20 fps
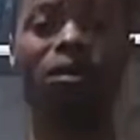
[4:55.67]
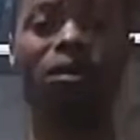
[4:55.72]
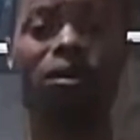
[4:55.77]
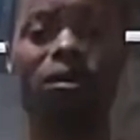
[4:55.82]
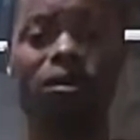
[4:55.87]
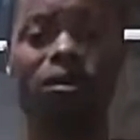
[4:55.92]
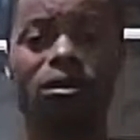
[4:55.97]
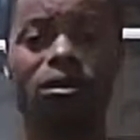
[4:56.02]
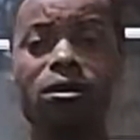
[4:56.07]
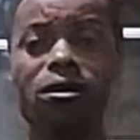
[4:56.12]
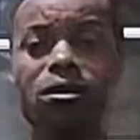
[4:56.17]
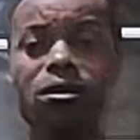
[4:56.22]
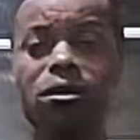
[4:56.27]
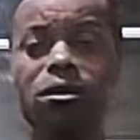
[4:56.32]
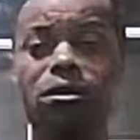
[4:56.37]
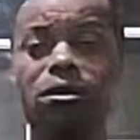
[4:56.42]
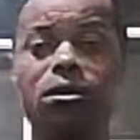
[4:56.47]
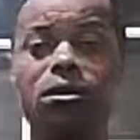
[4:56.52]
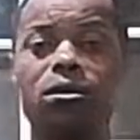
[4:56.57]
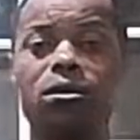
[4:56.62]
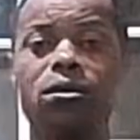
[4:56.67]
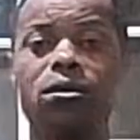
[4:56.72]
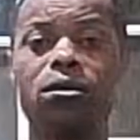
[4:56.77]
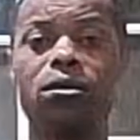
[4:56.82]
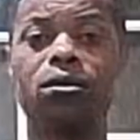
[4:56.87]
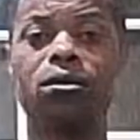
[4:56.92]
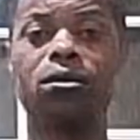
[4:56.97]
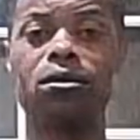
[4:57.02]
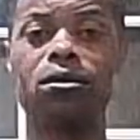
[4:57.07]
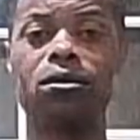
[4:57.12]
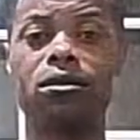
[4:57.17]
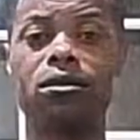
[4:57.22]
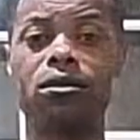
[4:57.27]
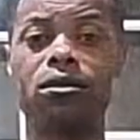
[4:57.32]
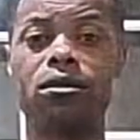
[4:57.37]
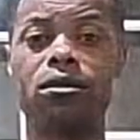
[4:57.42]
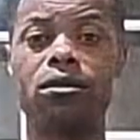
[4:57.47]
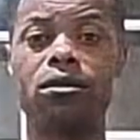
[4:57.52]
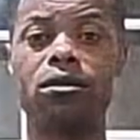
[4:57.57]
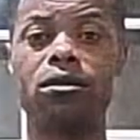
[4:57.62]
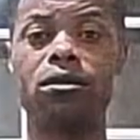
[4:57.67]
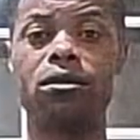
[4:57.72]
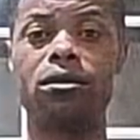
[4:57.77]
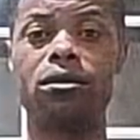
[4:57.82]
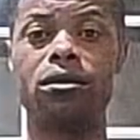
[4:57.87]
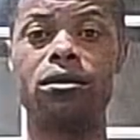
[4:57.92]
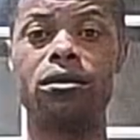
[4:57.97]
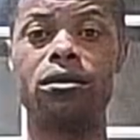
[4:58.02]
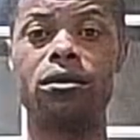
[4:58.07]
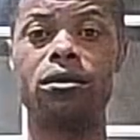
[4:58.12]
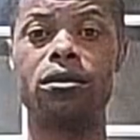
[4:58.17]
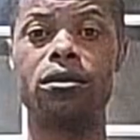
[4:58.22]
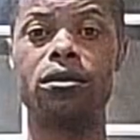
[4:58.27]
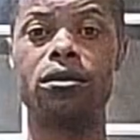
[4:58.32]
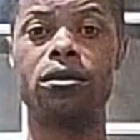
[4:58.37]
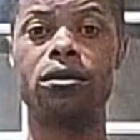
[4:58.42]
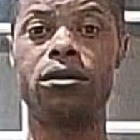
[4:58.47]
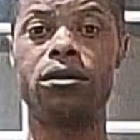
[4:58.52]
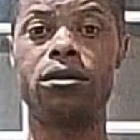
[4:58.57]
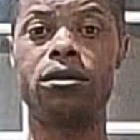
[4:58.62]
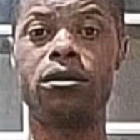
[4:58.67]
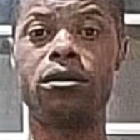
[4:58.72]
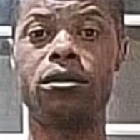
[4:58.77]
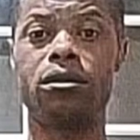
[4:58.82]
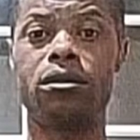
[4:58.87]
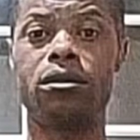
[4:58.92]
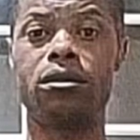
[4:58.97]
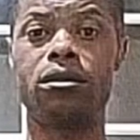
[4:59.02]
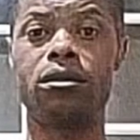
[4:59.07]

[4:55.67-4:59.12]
[no speech]